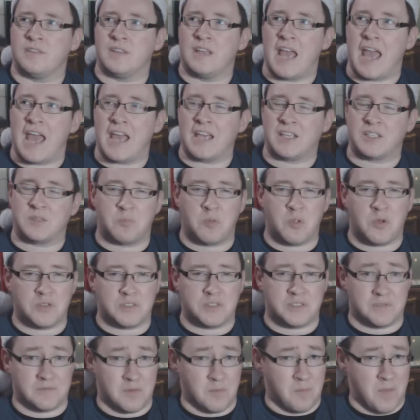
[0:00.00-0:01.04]

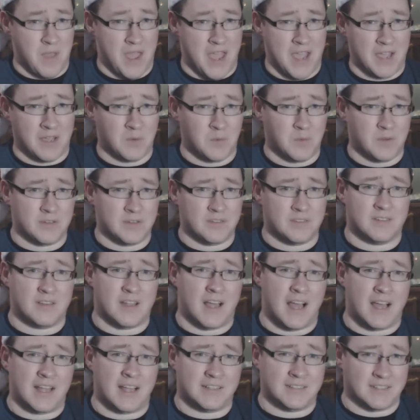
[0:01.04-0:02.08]
exploits of the Penguin
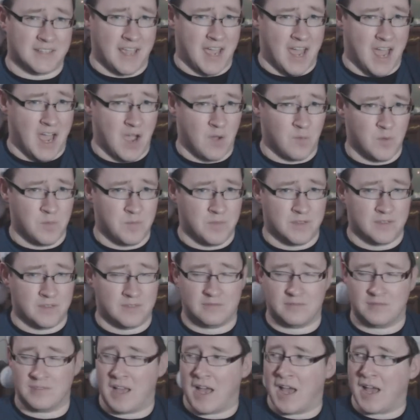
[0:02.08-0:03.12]
and
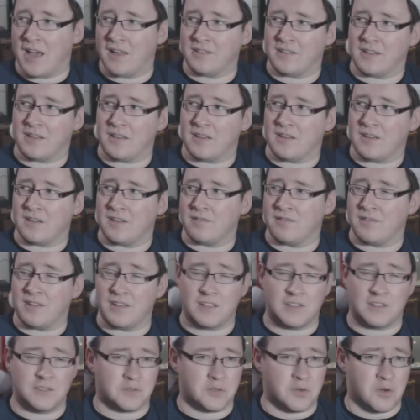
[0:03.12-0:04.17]
Catwoman and a
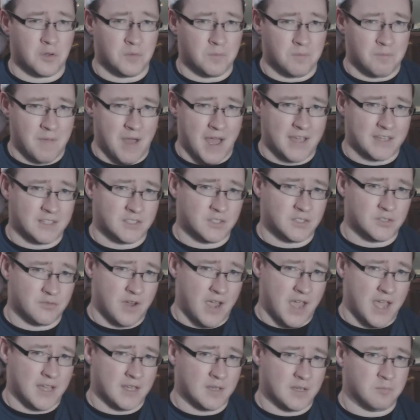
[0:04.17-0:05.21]
villain called Max
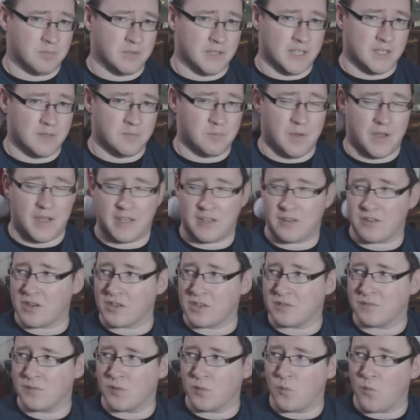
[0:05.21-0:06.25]
Schreck, played by
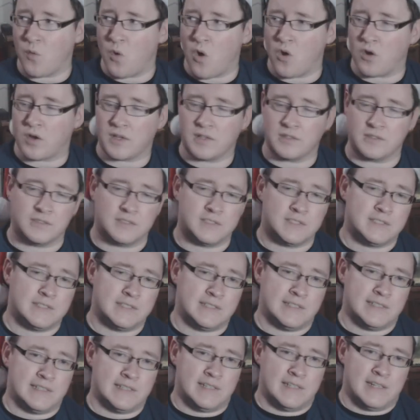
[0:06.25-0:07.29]
Christopher Walken,
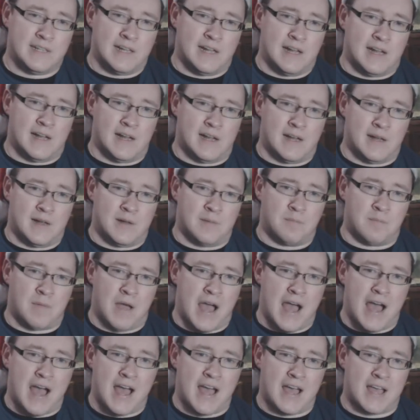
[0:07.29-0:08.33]

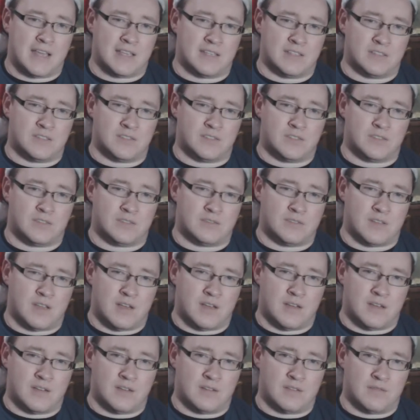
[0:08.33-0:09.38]
as
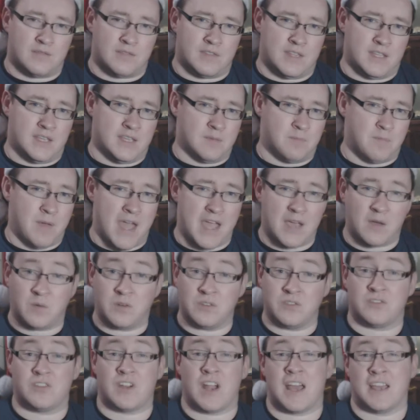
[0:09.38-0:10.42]
the
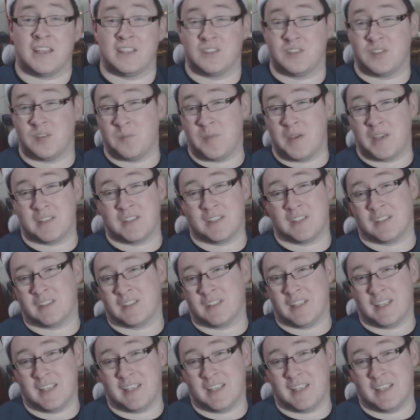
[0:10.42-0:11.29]
Penguin tries to he's